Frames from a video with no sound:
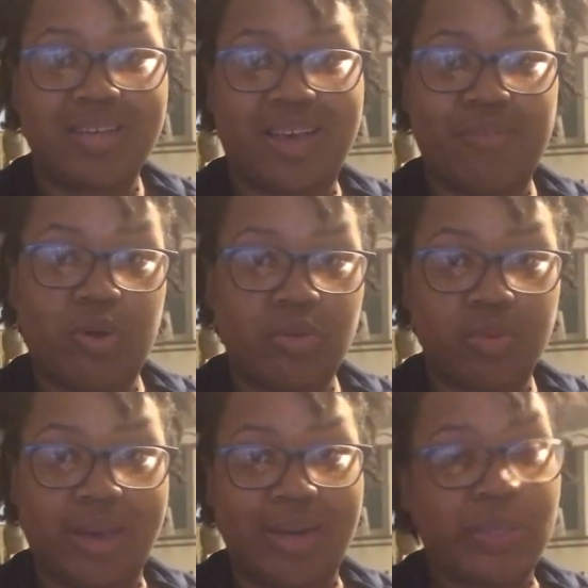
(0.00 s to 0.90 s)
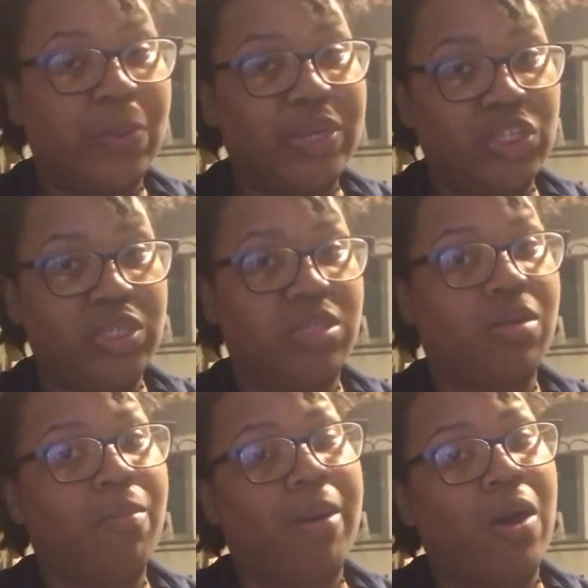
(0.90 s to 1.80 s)
I've also gotten questions
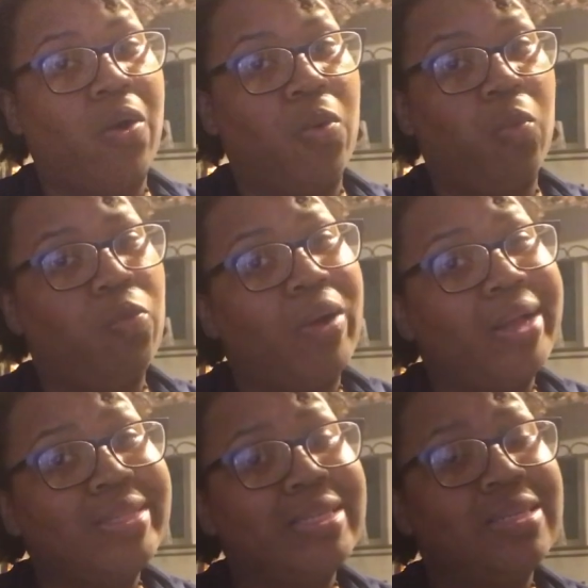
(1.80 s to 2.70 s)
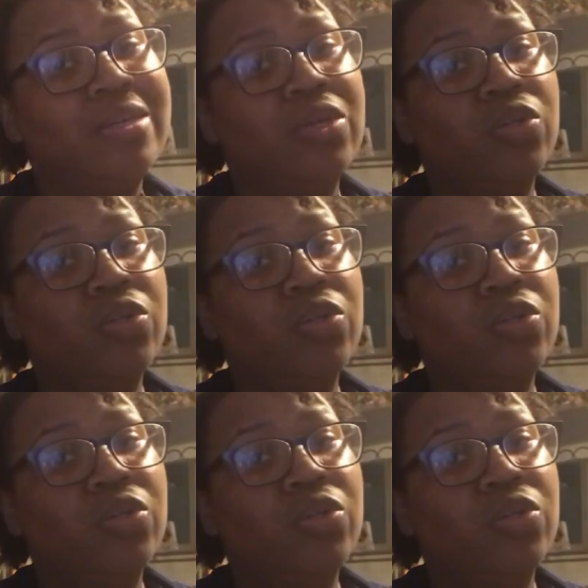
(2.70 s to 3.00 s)
about what